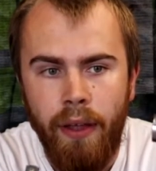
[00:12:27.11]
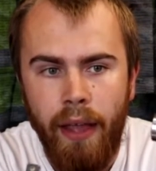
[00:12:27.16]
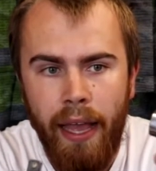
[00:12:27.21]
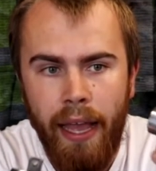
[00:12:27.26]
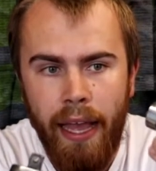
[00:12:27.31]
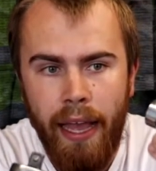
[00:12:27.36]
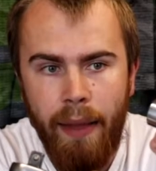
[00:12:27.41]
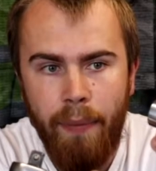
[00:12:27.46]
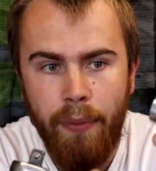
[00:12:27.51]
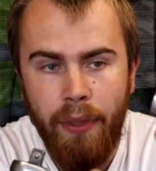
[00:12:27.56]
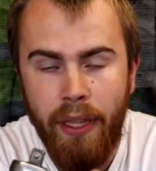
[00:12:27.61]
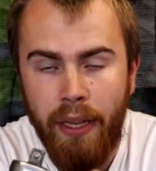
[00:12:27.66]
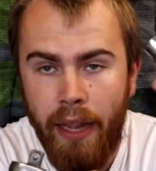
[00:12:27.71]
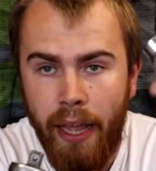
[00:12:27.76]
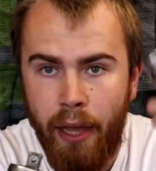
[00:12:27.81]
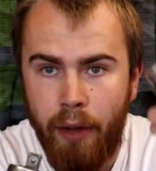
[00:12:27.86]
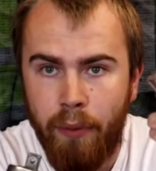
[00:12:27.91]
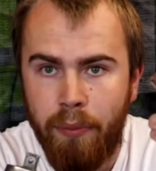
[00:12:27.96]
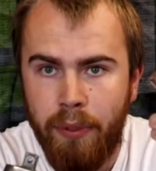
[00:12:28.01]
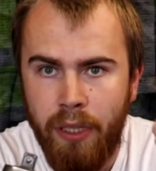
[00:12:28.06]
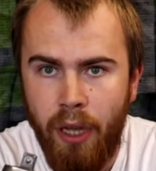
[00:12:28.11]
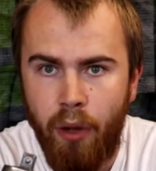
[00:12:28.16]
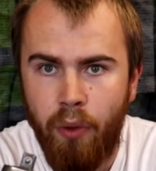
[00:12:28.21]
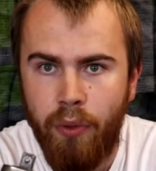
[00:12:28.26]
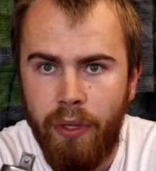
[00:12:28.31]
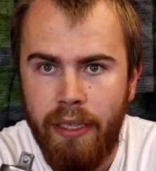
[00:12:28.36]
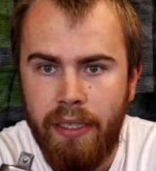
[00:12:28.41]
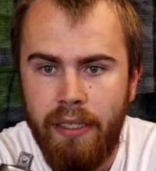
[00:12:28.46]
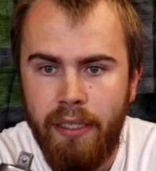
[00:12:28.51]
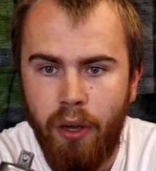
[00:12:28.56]
that helps
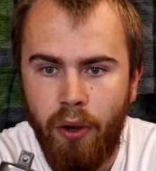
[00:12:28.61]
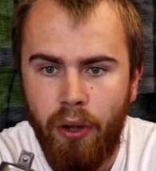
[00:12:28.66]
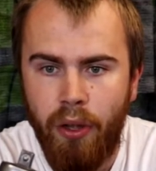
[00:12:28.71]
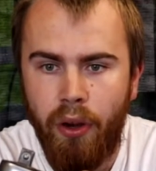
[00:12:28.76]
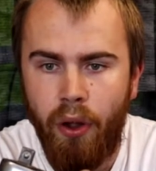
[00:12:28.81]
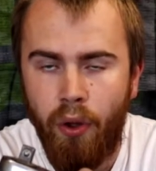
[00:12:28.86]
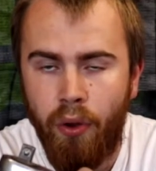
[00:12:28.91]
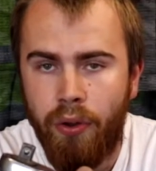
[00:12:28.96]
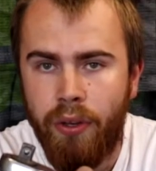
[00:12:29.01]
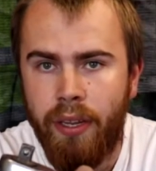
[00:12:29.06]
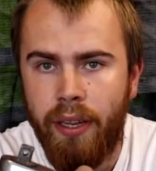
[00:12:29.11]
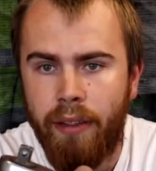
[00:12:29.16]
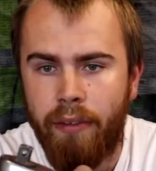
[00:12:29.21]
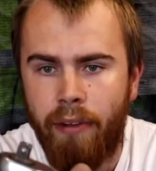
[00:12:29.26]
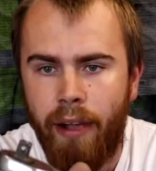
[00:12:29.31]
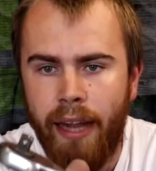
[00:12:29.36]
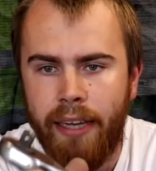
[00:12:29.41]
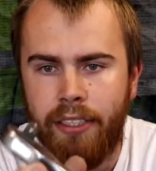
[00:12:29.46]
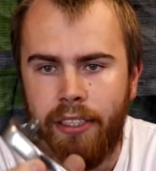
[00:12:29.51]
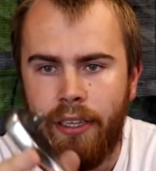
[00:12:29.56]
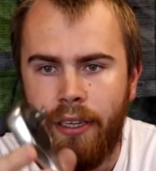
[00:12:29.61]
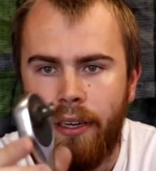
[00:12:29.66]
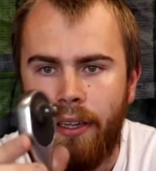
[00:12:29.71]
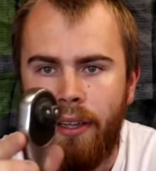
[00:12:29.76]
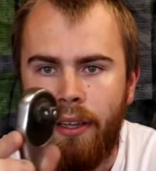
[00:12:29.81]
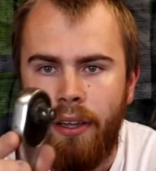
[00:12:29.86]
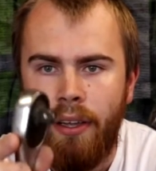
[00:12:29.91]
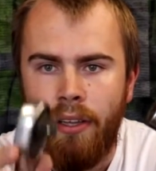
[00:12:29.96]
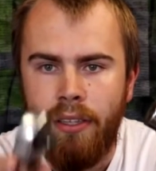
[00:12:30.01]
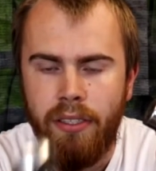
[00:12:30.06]
hold this socket onto the ratchet.
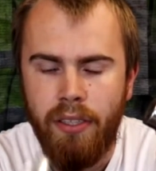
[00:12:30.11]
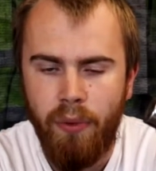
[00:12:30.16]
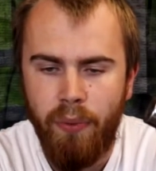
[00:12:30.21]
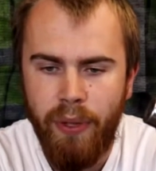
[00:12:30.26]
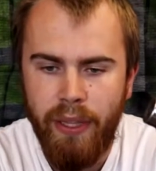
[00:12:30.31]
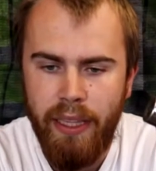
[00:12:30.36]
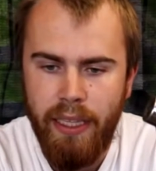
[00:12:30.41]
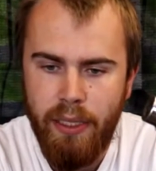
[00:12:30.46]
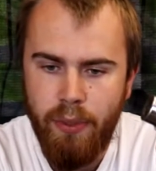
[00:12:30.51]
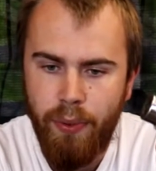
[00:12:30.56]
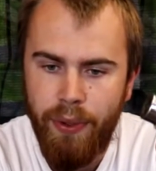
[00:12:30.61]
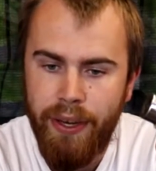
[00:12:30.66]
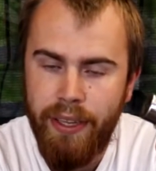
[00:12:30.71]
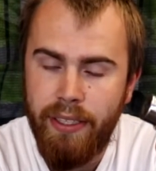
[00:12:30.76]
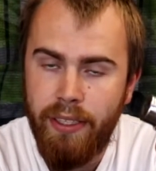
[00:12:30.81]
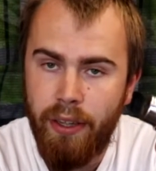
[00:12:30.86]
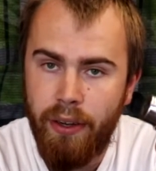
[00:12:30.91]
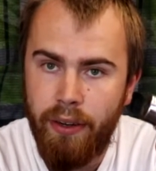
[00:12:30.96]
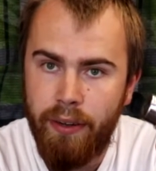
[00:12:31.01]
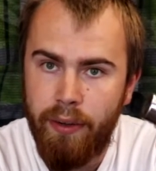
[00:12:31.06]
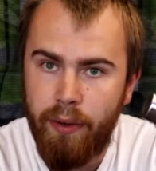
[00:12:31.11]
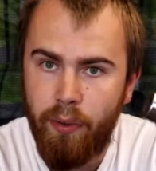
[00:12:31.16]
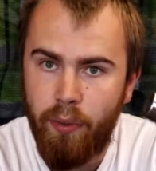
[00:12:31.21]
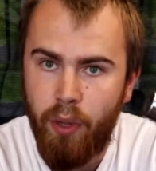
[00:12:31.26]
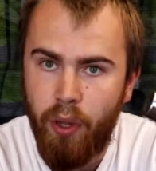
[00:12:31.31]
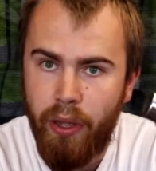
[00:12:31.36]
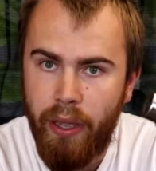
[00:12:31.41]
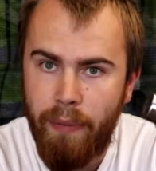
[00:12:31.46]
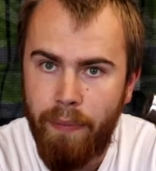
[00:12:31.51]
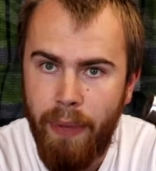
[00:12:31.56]
So with this one, it's got a little
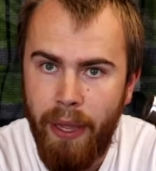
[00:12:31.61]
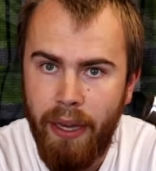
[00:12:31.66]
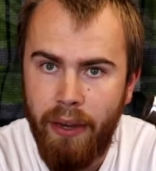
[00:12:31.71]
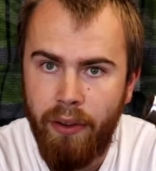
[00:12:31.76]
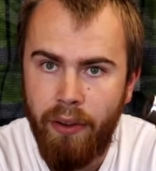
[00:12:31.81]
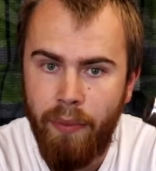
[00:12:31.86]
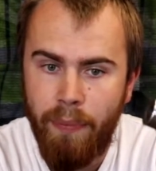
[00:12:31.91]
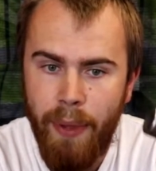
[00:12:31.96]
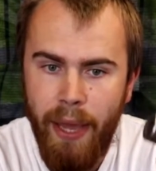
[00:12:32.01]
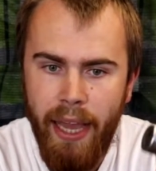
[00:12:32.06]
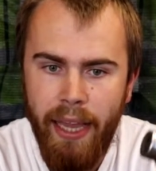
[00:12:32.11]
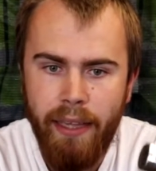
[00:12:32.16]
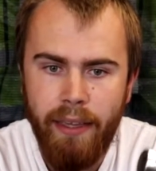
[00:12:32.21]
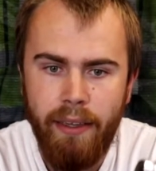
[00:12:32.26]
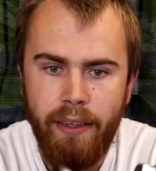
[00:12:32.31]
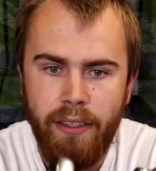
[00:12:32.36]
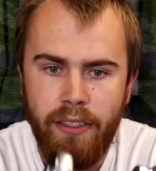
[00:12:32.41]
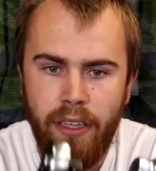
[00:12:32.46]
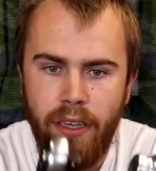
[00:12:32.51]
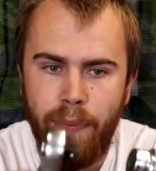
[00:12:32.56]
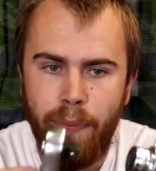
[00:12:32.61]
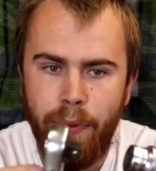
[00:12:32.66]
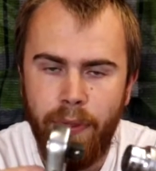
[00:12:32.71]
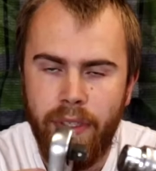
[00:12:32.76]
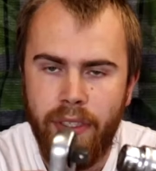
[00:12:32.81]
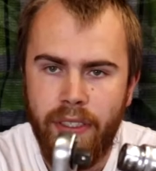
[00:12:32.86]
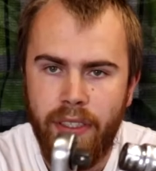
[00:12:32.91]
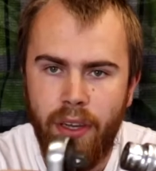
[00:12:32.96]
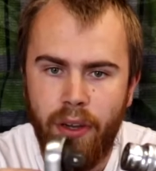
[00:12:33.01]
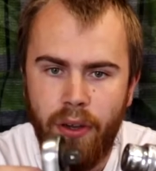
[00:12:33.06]
locking button on the back. So to put
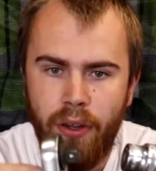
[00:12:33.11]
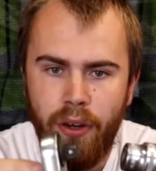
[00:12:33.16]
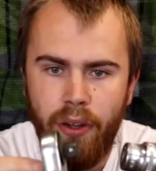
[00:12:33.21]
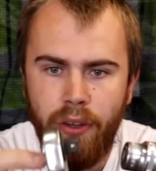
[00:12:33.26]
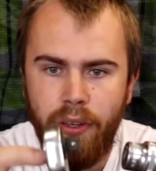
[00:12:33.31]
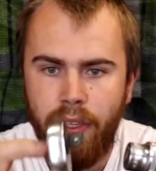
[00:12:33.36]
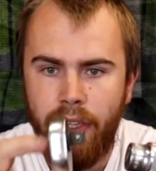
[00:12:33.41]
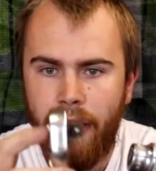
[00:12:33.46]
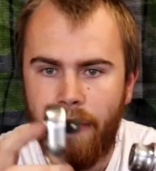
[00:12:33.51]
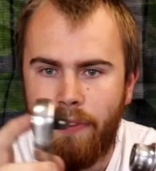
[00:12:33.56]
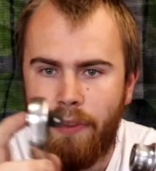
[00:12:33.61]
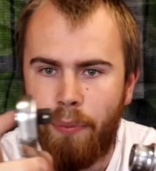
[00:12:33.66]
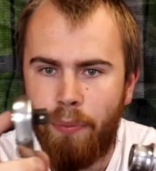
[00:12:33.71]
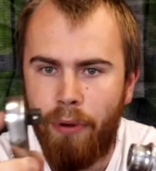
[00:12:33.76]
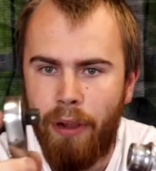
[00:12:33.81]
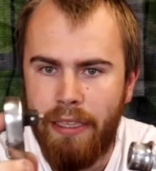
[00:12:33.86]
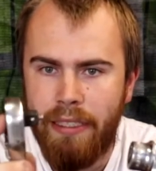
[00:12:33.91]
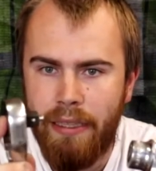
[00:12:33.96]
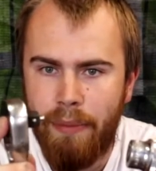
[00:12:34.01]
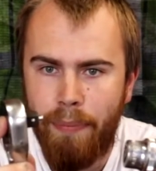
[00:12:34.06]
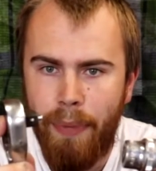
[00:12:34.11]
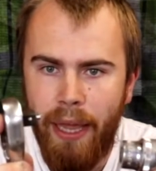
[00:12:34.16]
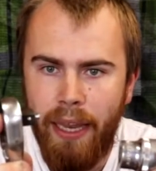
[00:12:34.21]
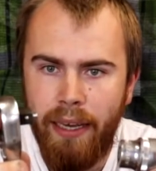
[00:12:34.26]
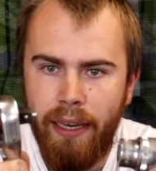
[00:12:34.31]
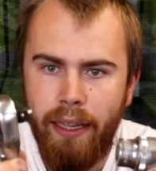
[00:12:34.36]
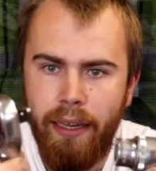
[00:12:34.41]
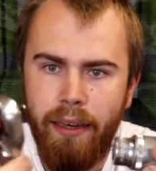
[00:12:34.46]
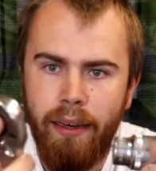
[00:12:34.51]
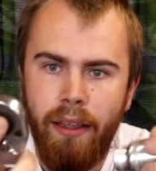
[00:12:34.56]
the socket on, you have to press the
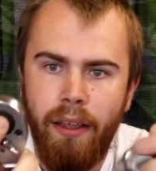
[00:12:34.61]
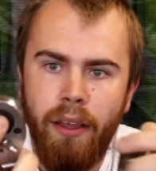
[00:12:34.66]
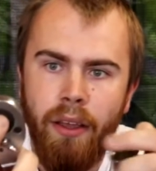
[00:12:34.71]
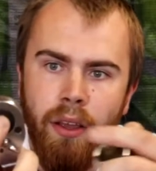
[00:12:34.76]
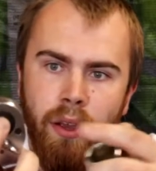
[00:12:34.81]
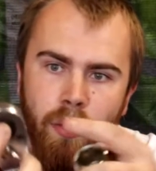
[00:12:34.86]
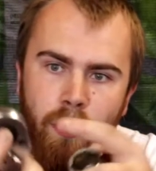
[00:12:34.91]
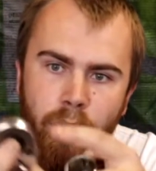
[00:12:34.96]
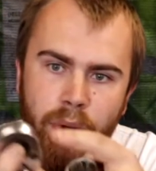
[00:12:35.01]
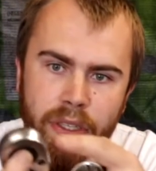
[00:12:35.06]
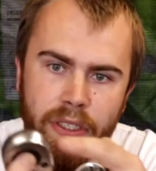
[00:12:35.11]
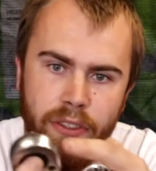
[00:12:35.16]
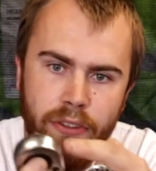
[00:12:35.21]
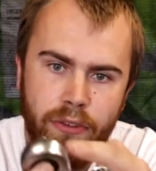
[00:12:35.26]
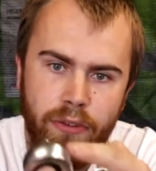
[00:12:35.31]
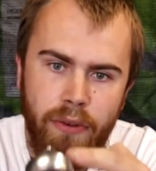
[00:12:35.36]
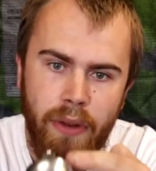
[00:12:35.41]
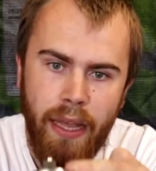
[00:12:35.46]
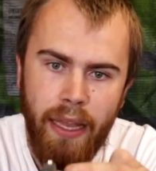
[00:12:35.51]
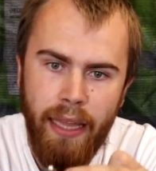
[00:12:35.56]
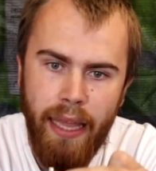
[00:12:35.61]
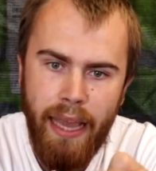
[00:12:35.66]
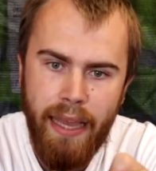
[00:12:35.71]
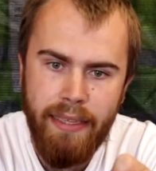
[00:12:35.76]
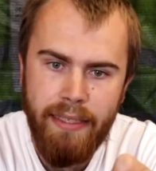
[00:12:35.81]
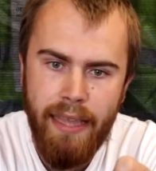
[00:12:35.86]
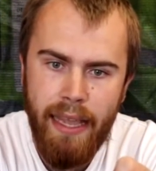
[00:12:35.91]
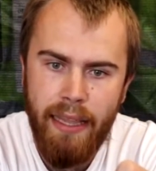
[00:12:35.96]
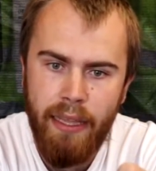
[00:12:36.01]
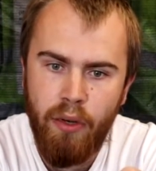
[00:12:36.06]
button in, which
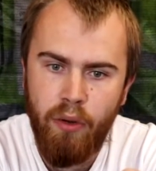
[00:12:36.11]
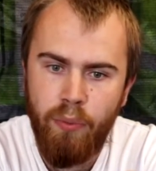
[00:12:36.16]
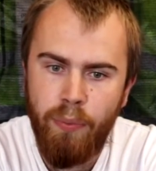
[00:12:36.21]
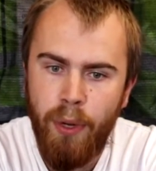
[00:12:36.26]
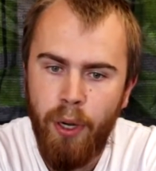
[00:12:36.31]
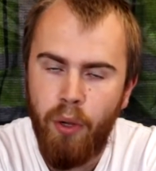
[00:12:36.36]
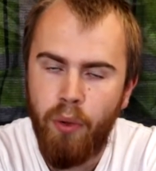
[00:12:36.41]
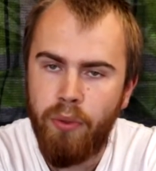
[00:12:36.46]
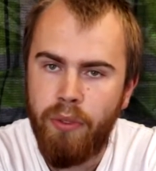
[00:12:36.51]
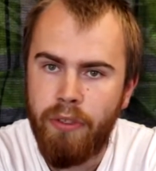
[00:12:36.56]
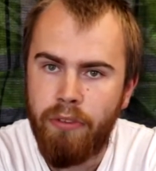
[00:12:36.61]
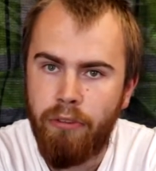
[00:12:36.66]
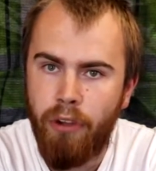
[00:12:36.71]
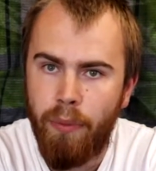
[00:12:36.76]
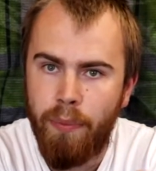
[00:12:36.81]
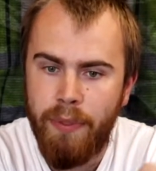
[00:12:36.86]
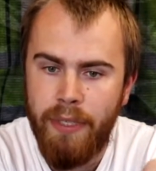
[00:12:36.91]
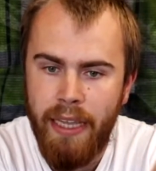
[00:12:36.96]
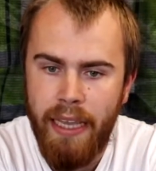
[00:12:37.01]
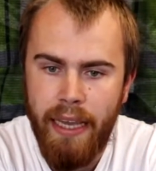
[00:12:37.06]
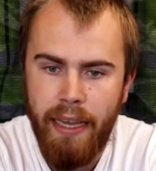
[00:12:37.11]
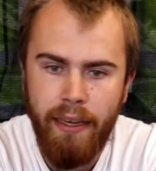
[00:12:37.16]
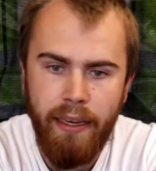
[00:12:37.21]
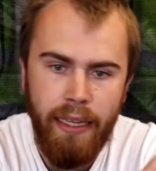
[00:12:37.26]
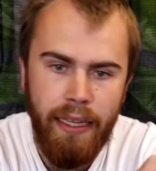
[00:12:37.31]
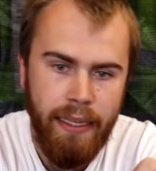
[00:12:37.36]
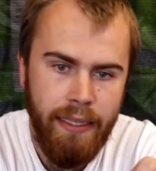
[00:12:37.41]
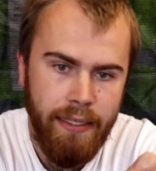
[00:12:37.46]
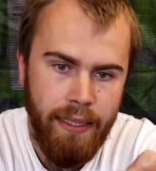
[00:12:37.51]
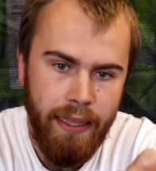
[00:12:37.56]
allows that little bowl to drop down
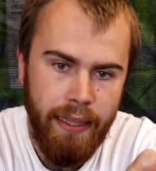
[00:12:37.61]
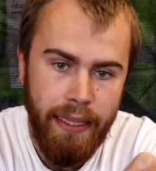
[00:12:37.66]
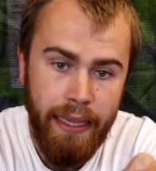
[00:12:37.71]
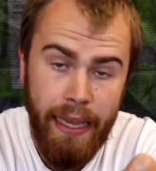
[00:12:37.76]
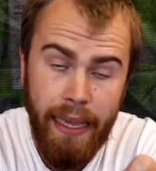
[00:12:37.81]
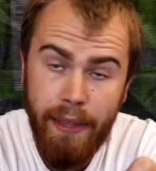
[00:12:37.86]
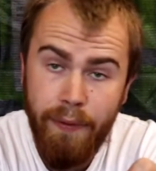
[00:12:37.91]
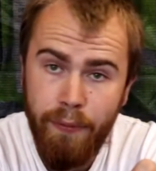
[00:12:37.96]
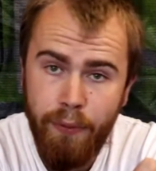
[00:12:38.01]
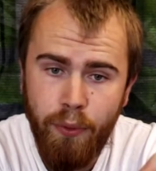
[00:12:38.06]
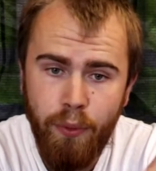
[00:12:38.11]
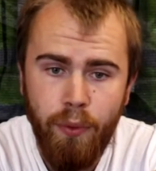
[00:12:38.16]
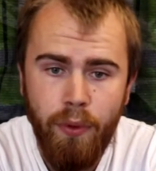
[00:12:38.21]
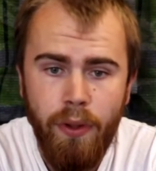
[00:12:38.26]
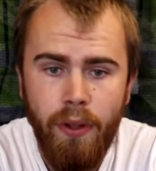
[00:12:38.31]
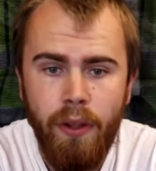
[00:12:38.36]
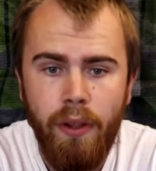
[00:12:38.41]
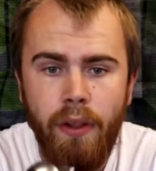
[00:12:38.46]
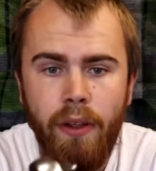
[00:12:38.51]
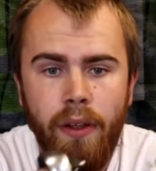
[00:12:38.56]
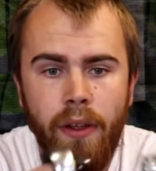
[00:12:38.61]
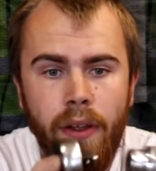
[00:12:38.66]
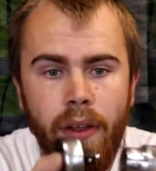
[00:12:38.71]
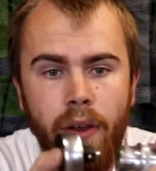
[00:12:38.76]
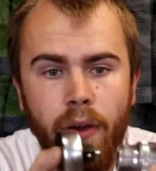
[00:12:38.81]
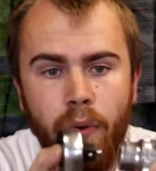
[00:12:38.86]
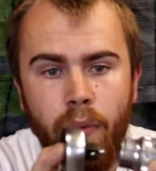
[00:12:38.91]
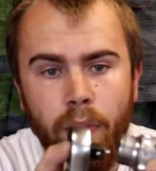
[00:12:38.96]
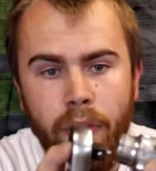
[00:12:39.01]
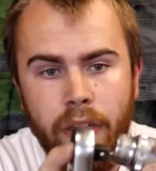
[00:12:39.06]
into the anvil.
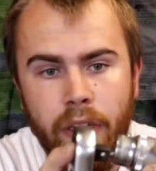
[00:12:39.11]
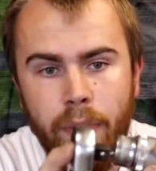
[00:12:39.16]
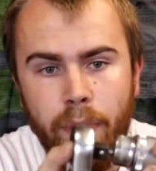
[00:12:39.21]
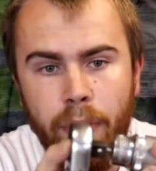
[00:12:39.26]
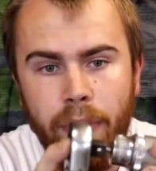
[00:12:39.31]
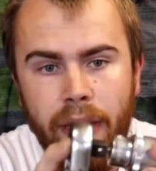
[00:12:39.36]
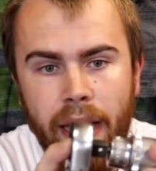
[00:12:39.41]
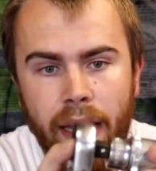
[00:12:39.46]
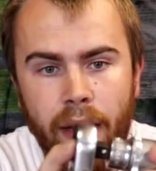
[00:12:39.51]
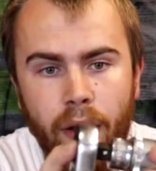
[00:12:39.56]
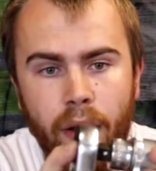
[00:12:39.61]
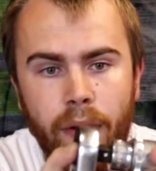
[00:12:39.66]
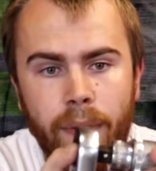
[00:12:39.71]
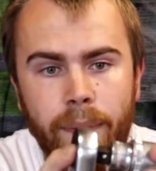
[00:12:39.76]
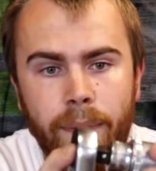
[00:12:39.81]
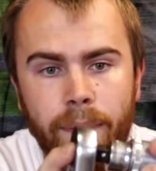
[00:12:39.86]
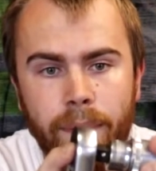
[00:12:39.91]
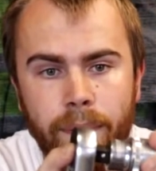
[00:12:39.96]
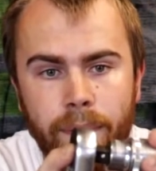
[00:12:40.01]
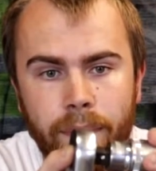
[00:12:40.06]
When you put that on,